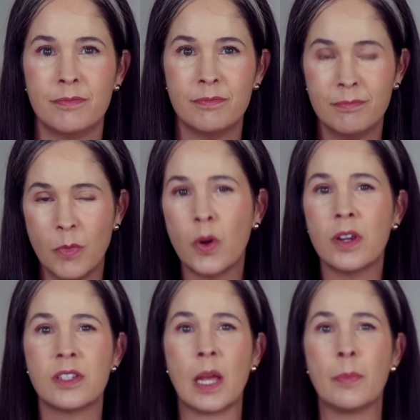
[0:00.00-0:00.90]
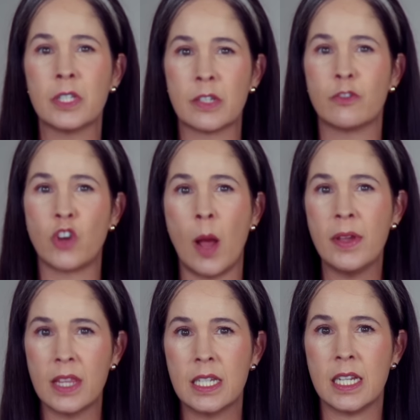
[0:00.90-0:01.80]
More examples of dropping
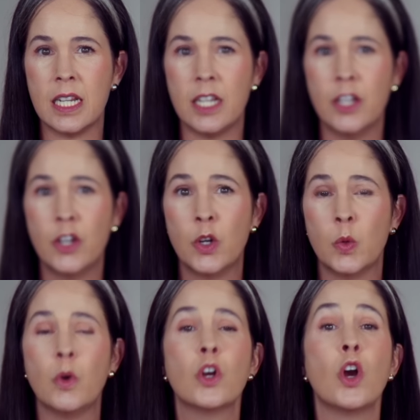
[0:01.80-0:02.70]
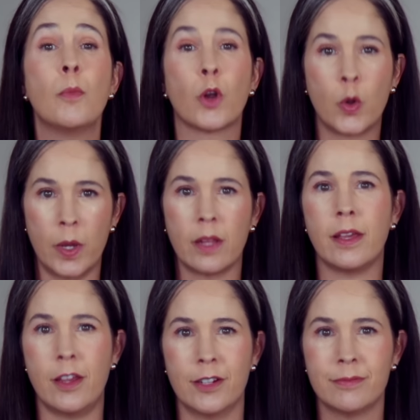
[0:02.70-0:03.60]
the T. We'll go more quickly
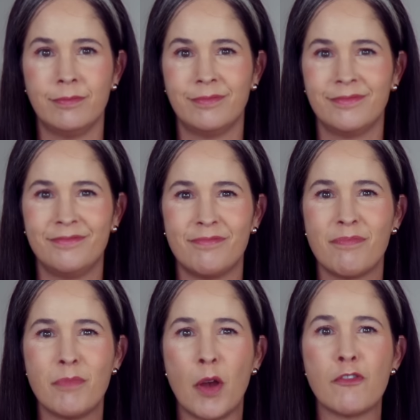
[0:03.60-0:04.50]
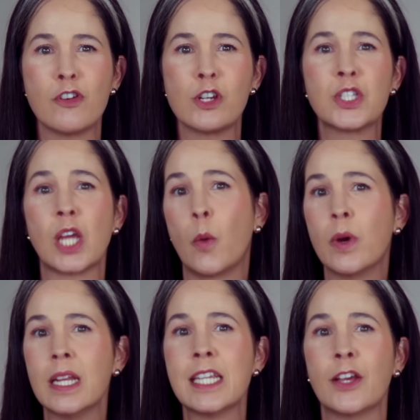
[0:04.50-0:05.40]
here. But first, I want
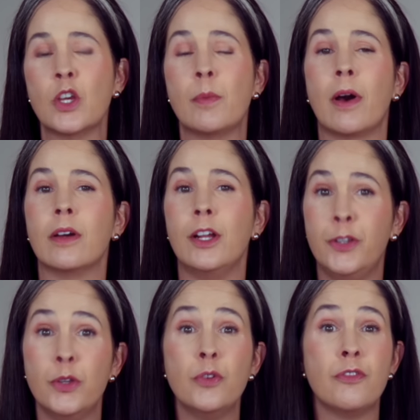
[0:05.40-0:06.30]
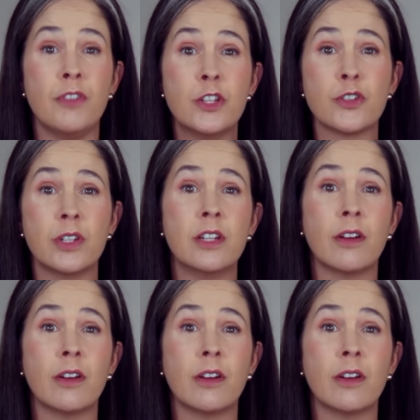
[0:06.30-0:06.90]
to tell you about a new feature here